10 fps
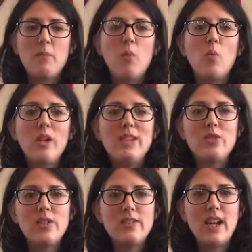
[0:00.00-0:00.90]
One
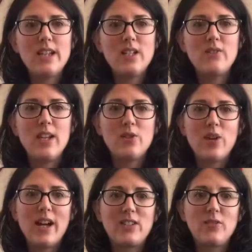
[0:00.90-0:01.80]
is just kind of
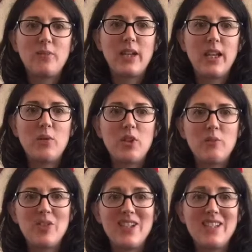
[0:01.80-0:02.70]
interactive play where you're
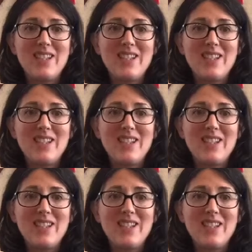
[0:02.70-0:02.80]
pretending